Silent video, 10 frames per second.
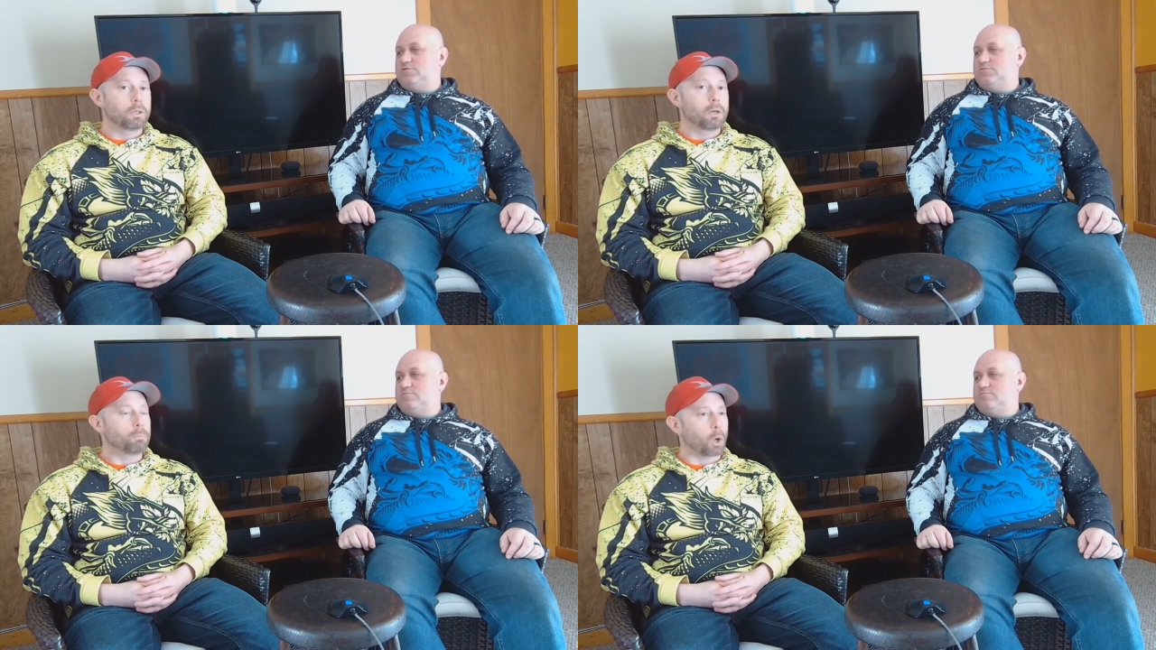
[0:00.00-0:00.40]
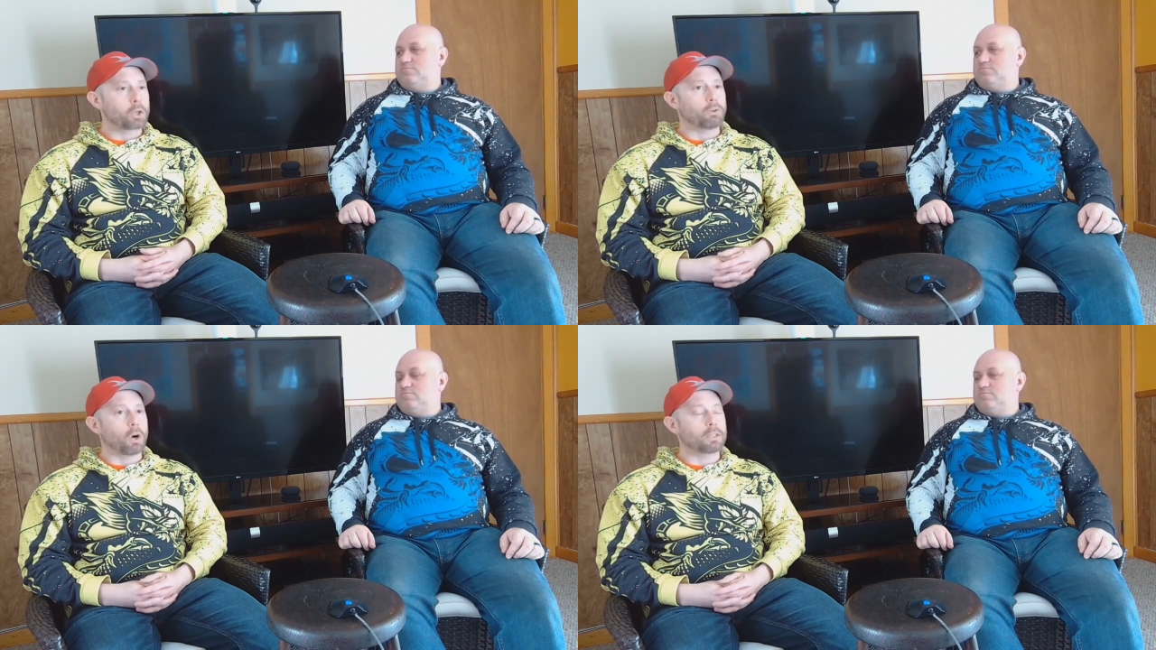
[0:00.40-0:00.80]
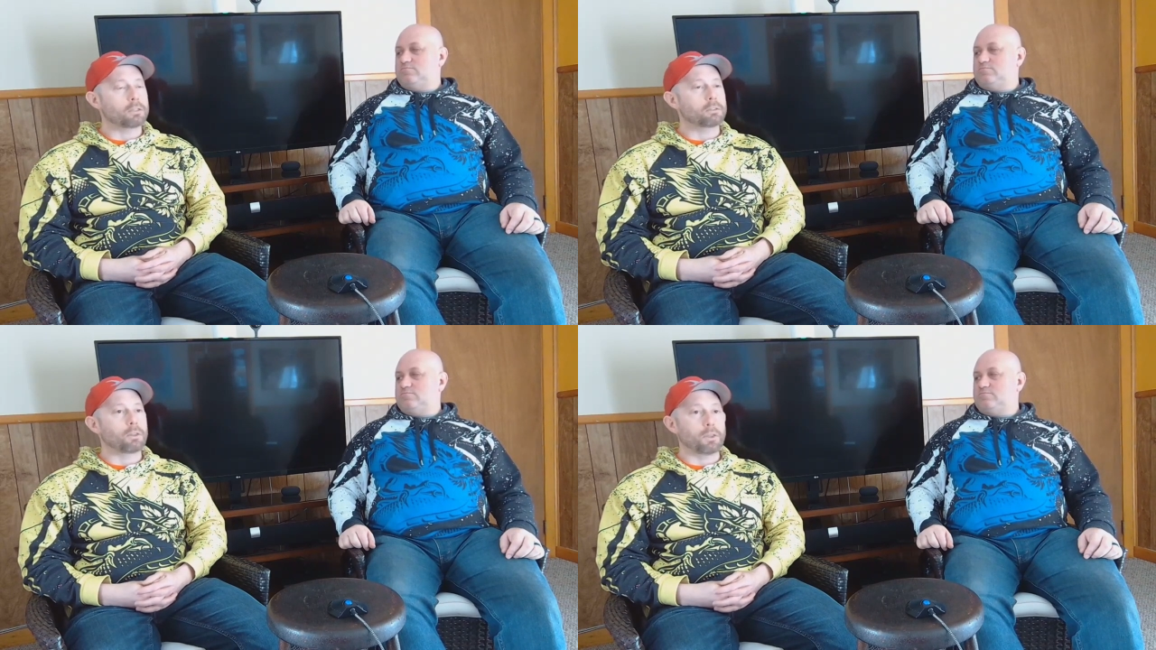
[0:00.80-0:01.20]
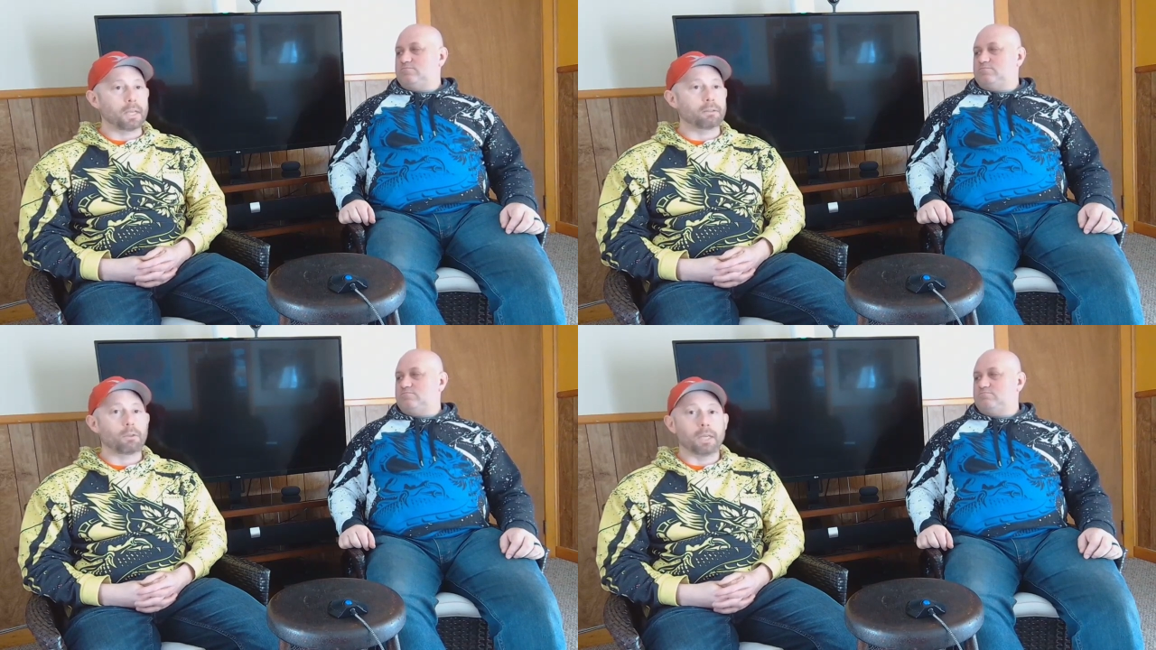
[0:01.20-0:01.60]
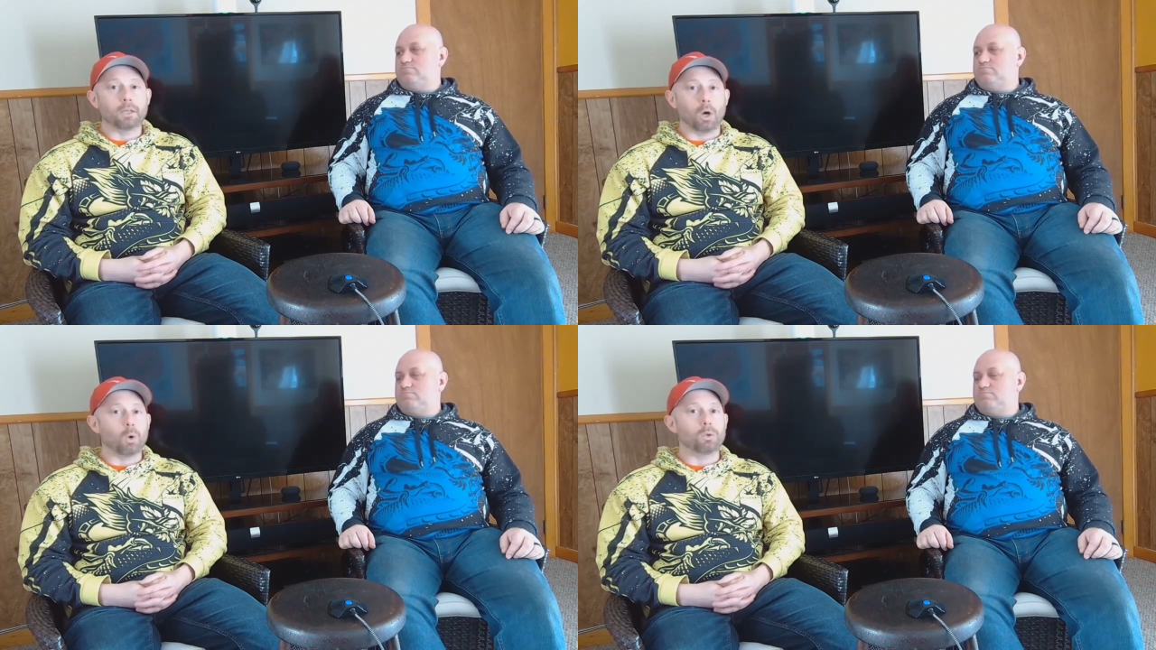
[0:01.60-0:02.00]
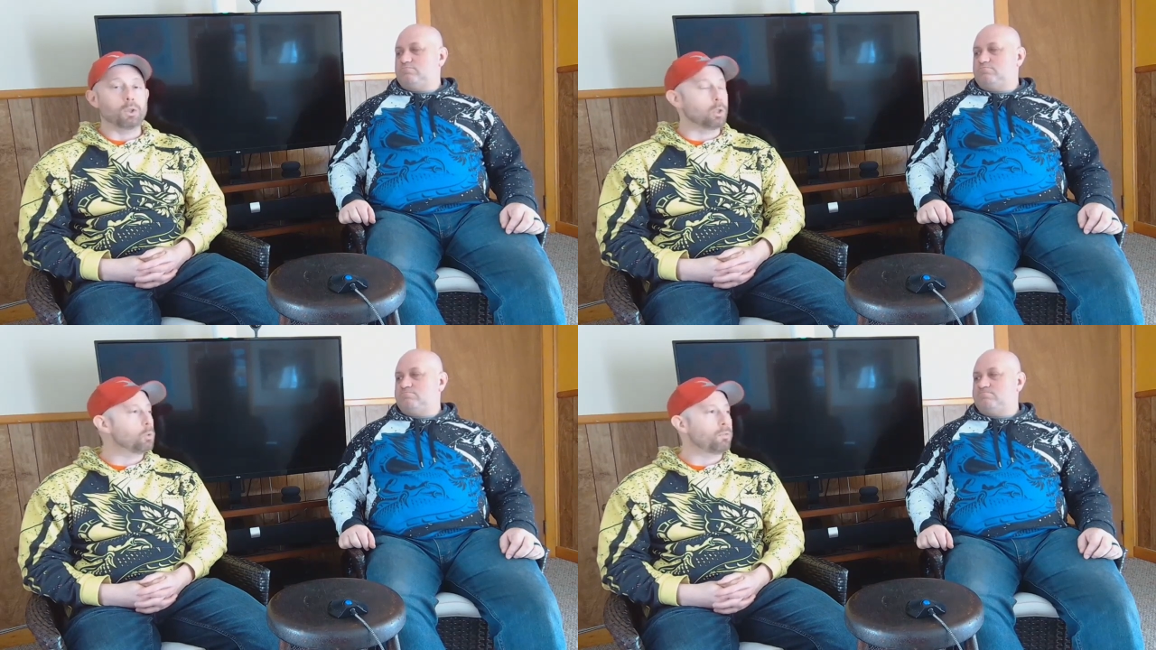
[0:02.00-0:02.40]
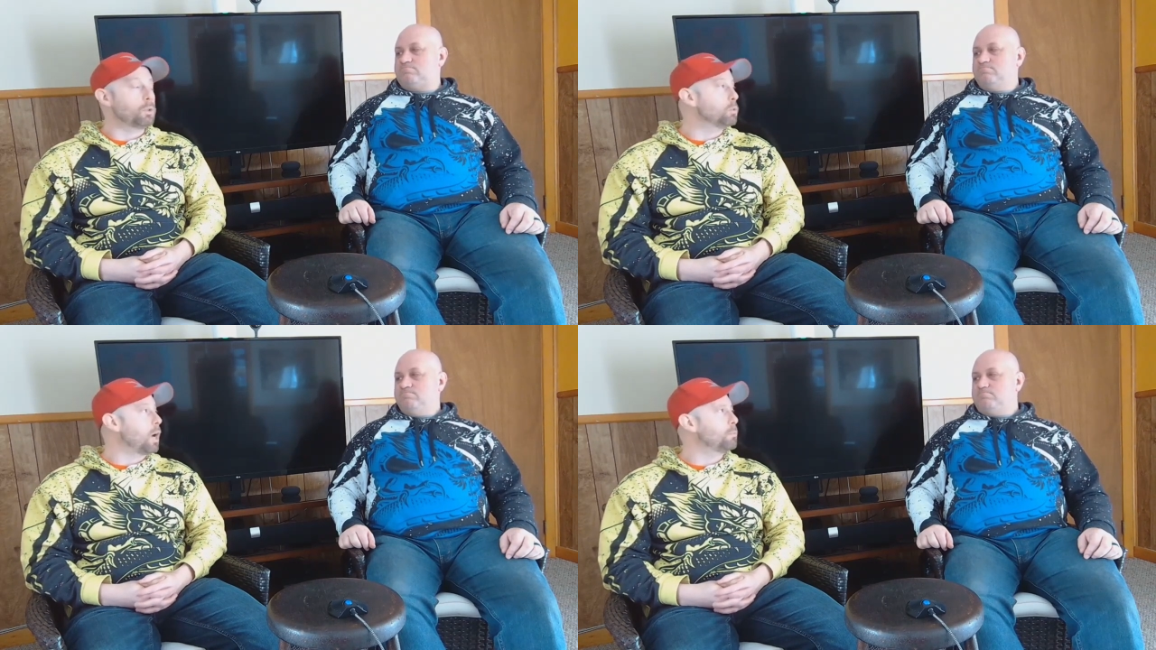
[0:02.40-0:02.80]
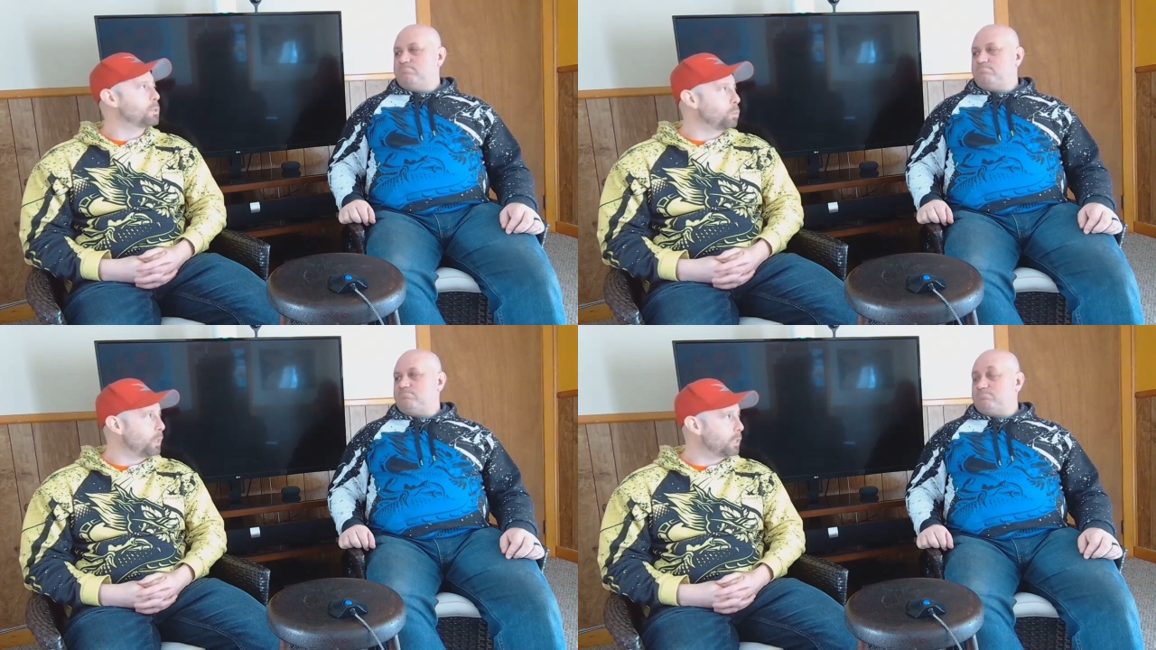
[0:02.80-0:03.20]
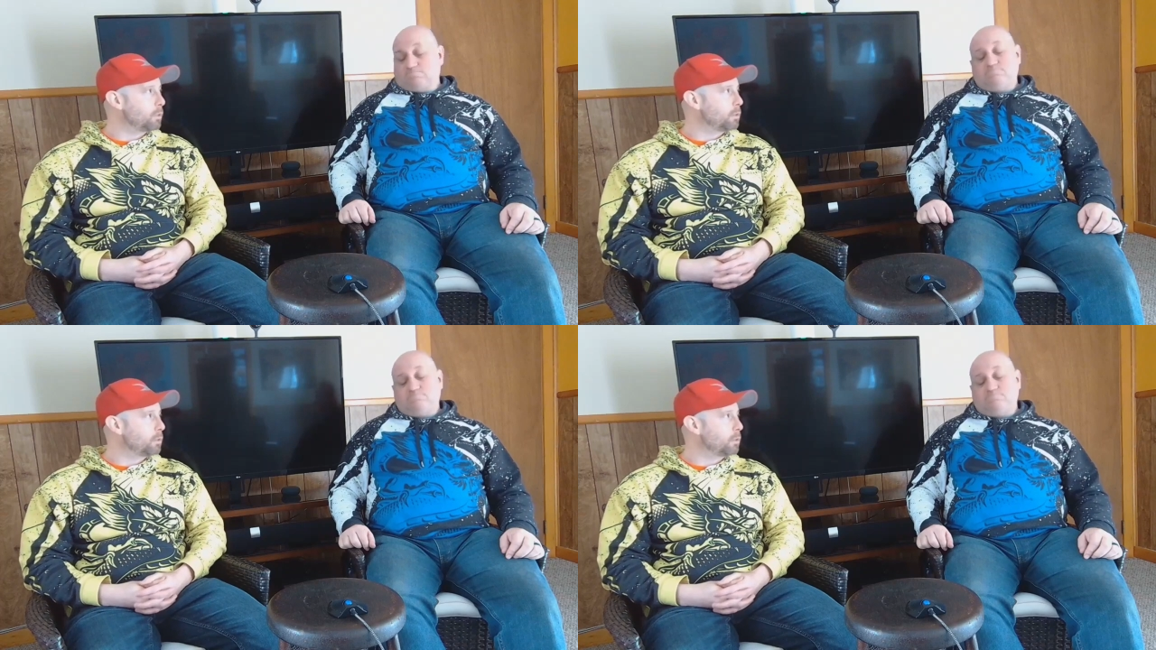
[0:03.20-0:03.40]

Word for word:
Speaker 1: martial arts is a thing that they go and do a few times a week.